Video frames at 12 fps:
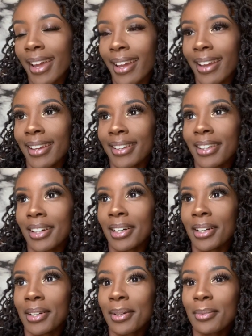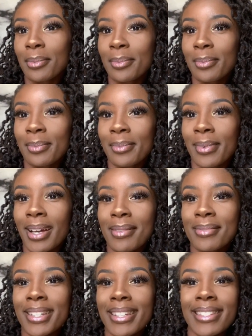And um,
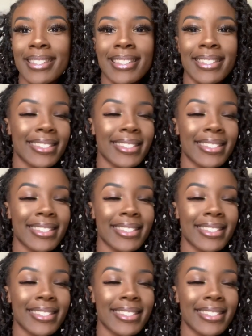I'm just,